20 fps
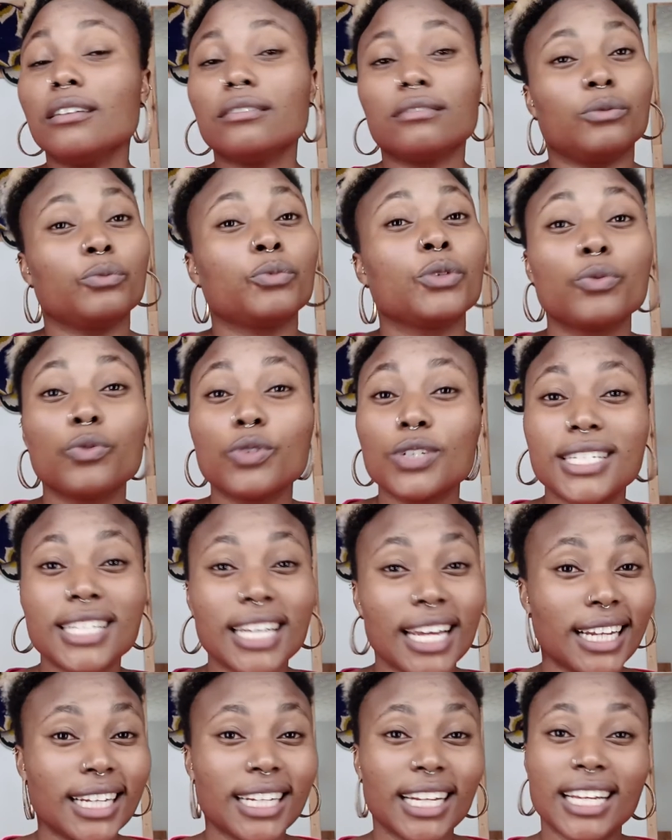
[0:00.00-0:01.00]
we would
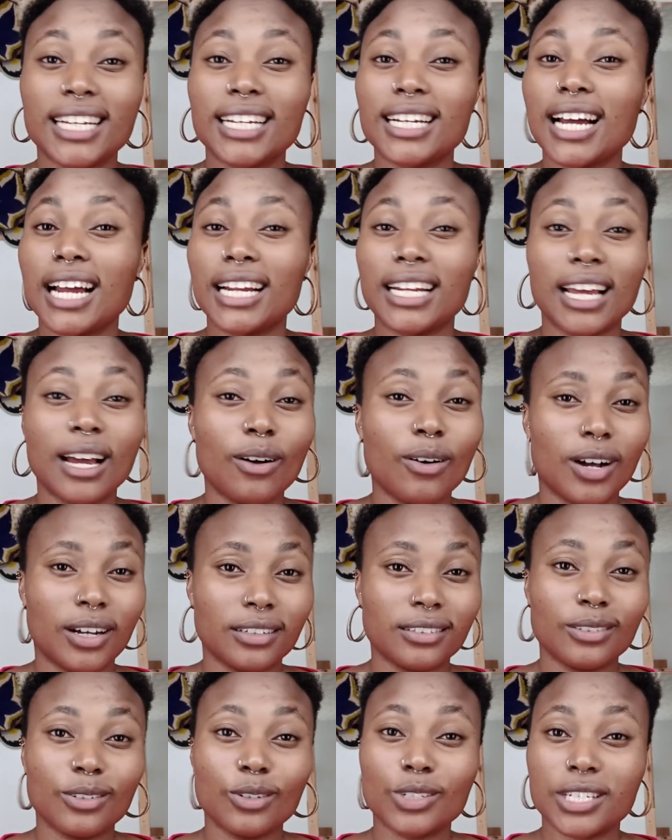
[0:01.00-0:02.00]
take like an hour
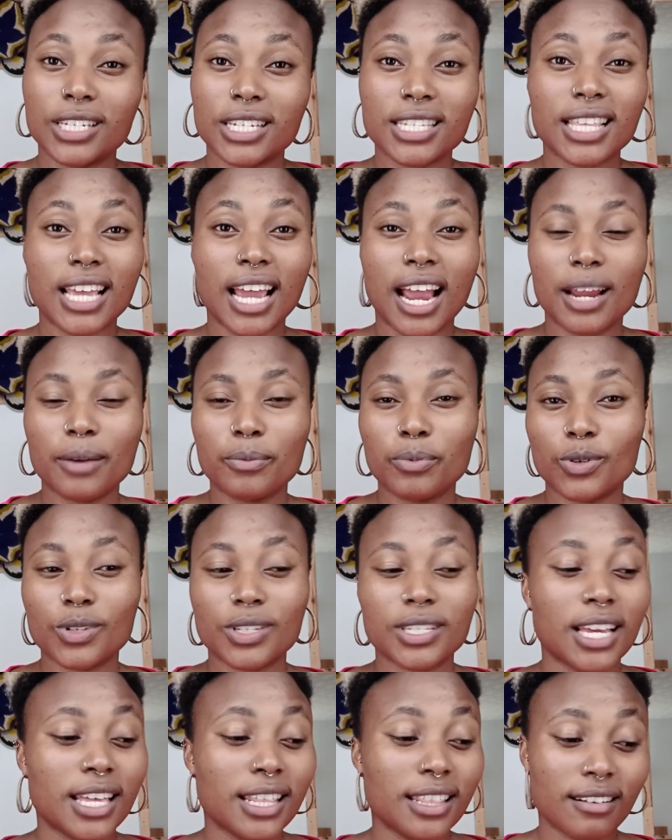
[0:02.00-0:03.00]
on just the
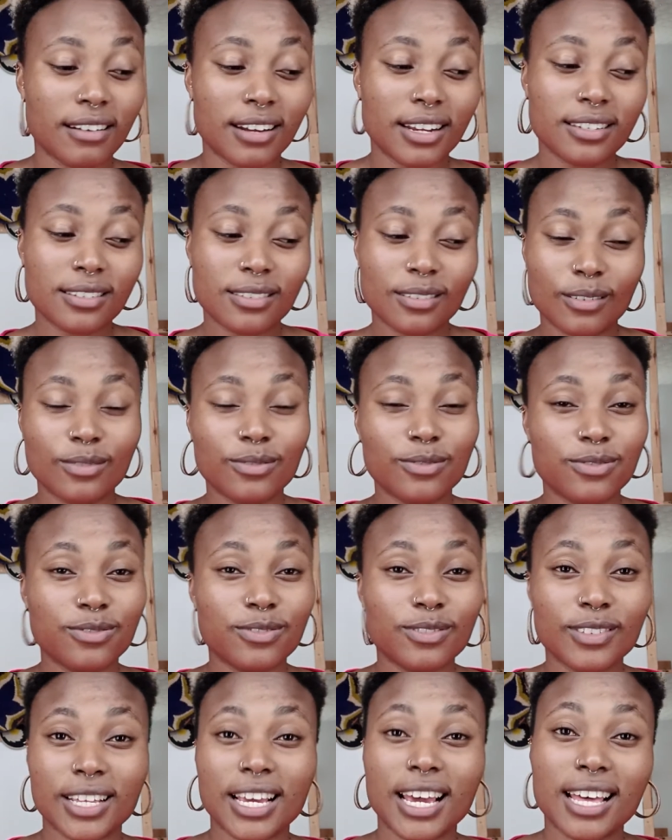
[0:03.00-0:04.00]
eyebrows, and the rest of
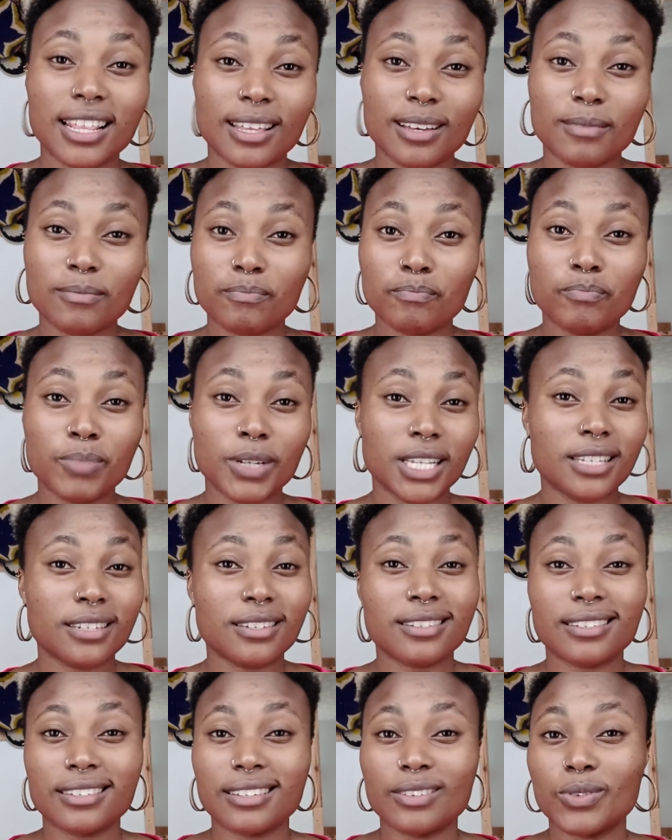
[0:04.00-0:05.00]
the other
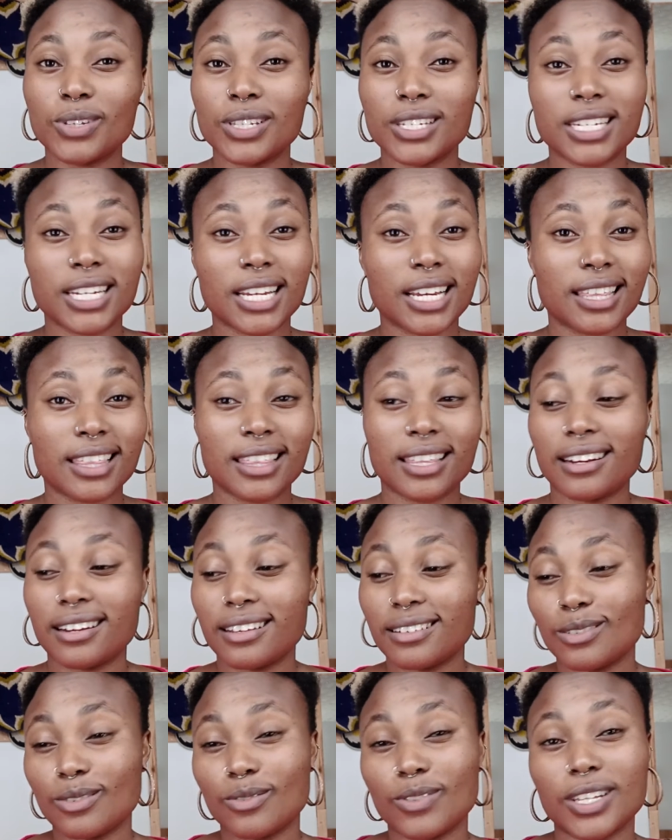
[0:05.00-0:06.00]
bits take the
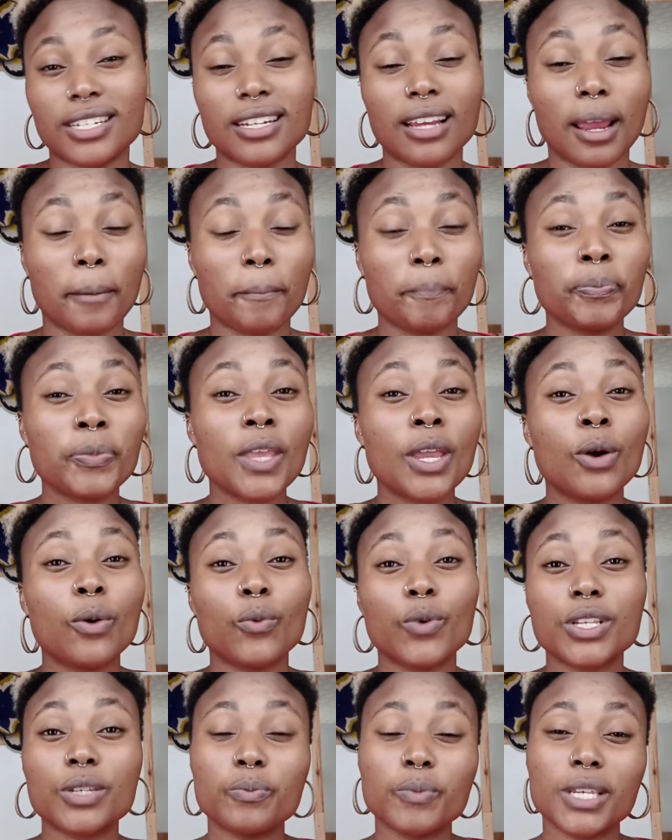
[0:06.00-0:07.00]
rest of the time,
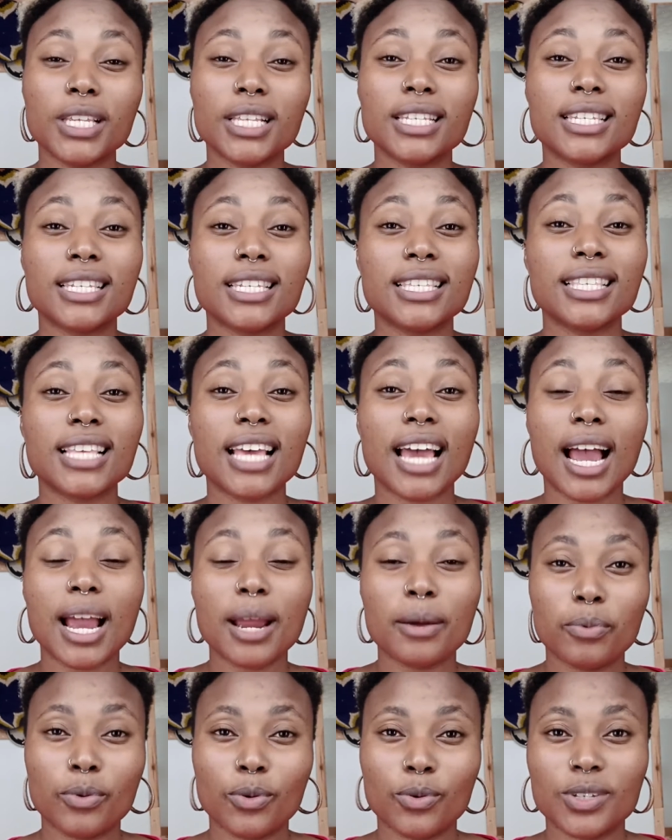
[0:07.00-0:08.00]
which means the
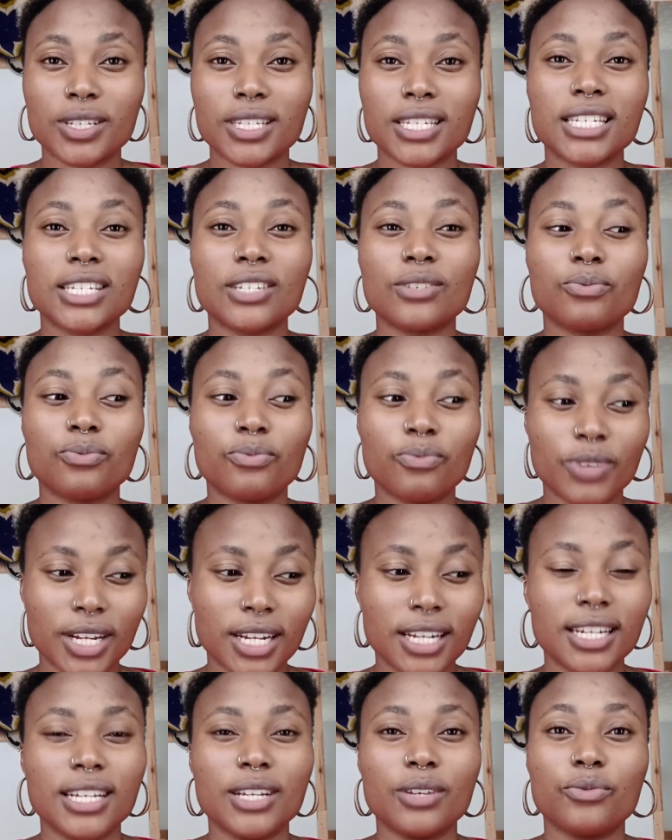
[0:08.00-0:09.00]
eyebrows is
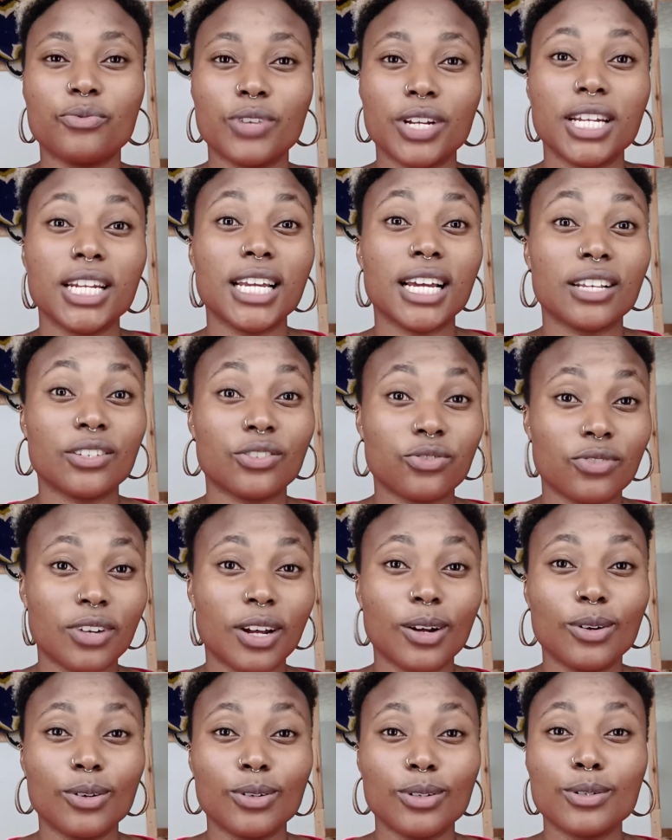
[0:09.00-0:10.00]
really a
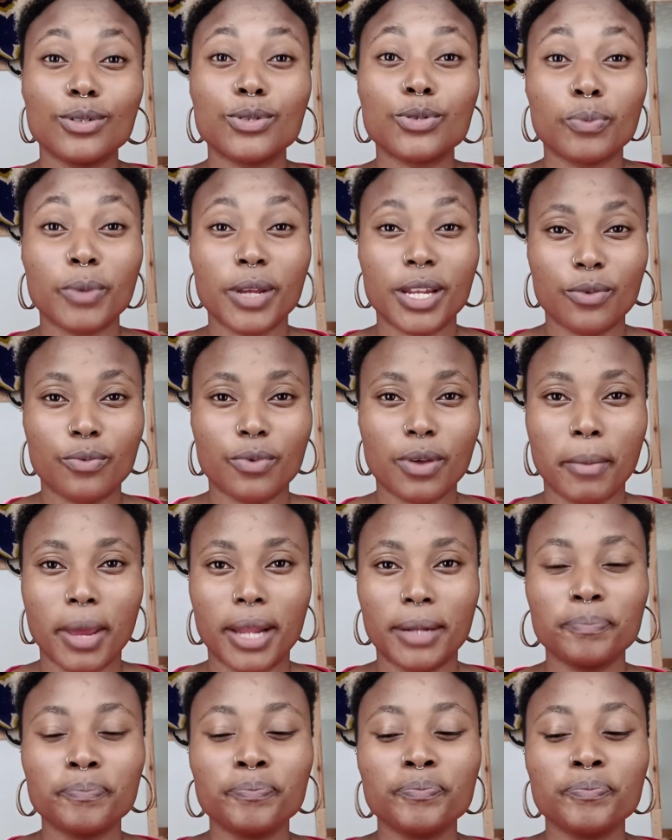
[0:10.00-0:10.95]
struggle to many women.